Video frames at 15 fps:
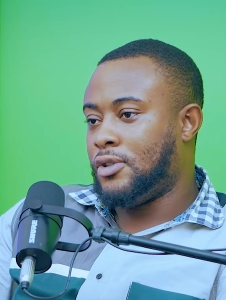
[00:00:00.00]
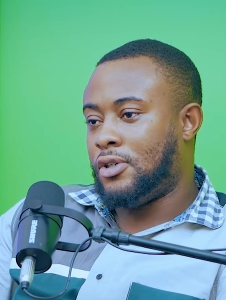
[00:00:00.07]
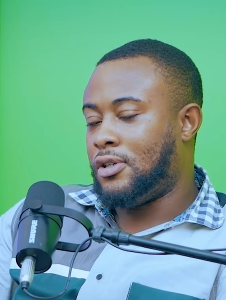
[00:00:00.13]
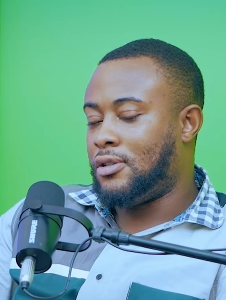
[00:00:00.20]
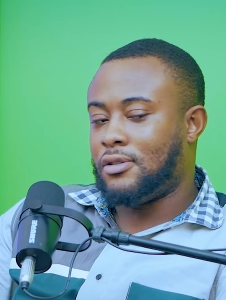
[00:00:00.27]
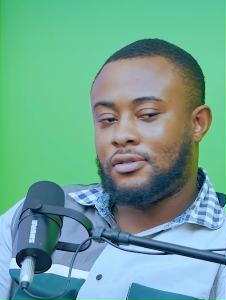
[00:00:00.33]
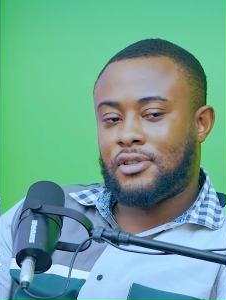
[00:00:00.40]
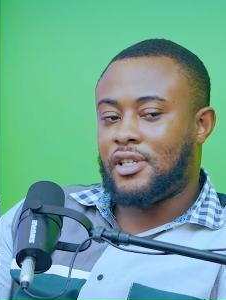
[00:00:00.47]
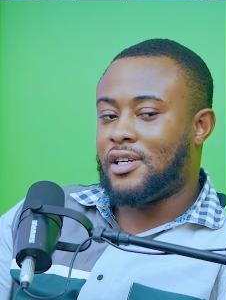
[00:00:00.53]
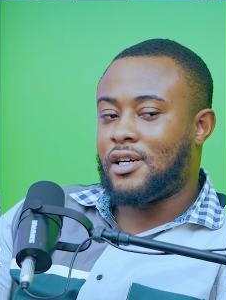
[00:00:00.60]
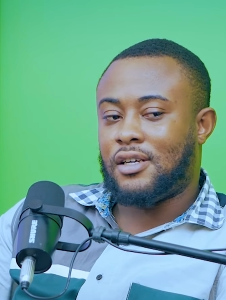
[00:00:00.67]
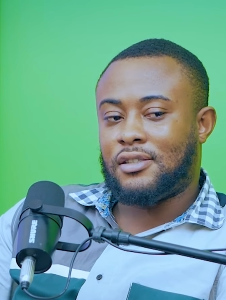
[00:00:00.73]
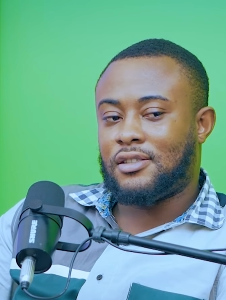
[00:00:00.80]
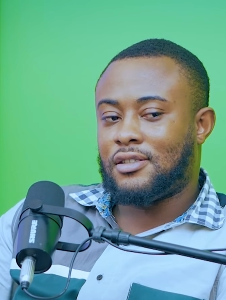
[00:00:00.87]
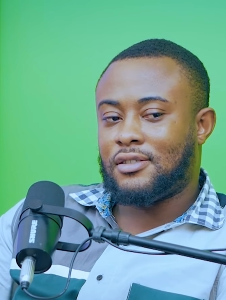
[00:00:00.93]
No, they
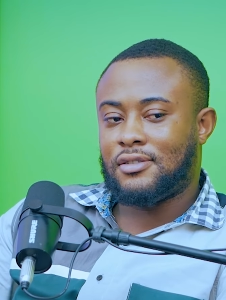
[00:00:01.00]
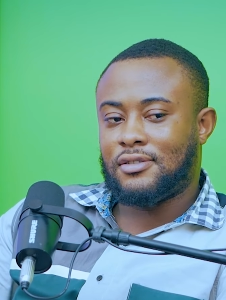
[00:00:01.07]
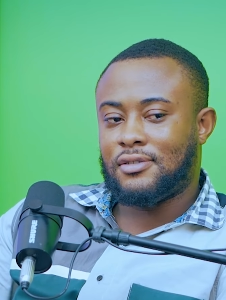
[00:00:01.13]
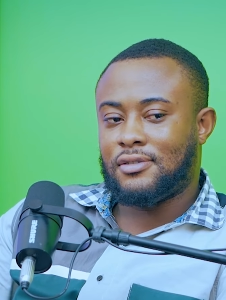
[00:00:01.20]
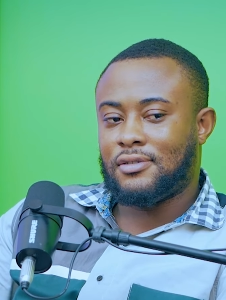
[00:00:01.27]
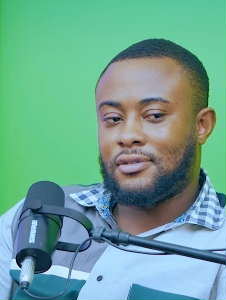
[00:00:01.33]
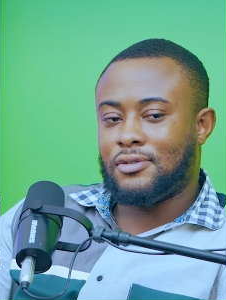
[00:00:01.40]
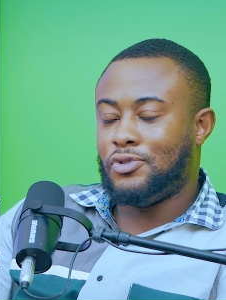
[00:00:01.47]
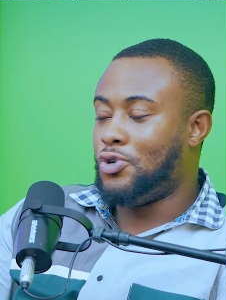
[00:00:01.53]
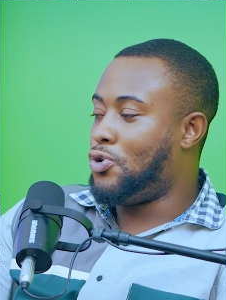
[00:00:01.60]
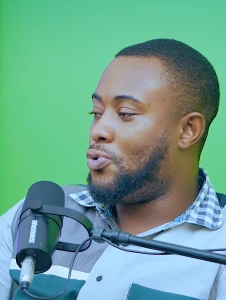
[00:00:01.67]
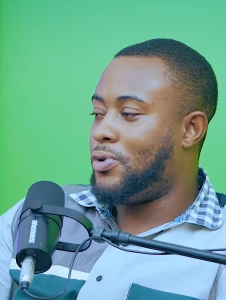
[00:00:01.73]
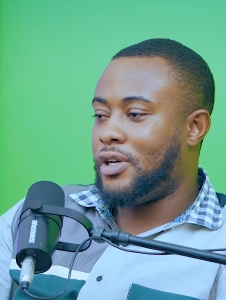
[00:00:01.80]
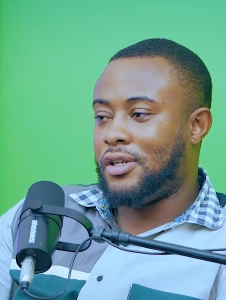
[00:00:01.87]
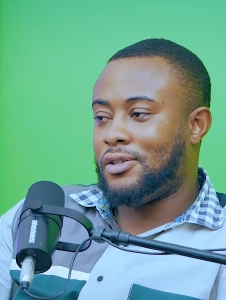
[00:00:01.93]
can't.
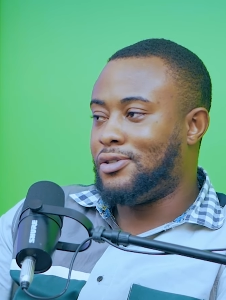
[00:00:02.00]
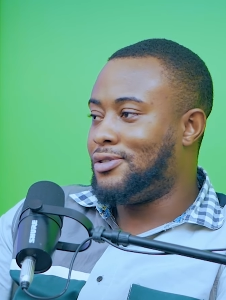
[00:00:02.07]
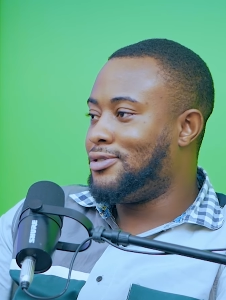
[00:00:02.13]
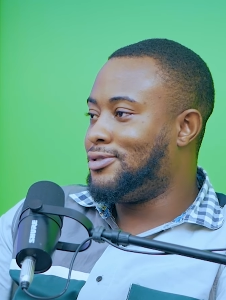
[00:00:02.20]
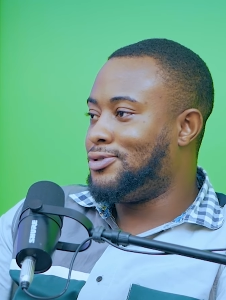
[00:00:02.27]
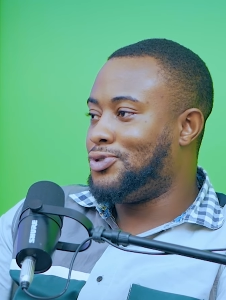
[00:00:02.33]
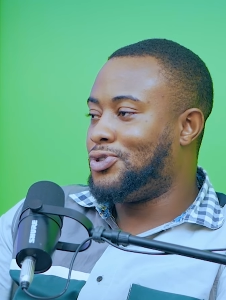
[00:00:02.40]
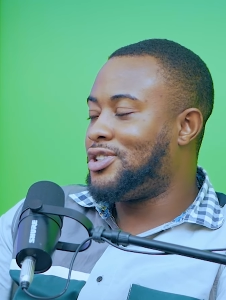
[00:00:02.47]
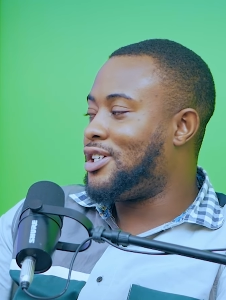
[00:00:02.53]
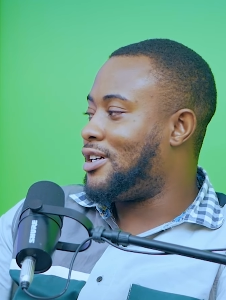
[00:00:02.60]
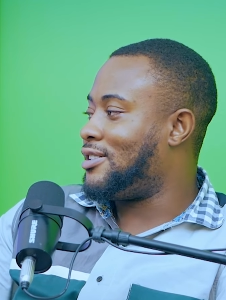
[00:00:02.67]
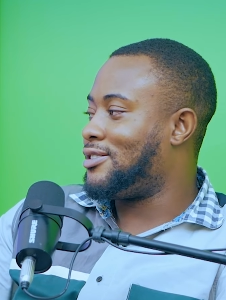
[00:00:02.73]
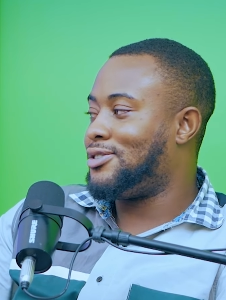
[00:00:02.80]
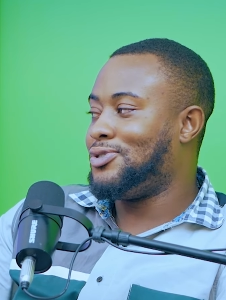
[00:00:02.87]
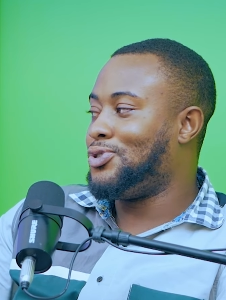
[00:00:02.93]
No way. No
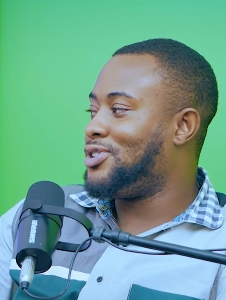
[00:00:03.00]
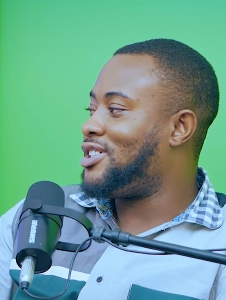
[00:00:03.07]
chance, no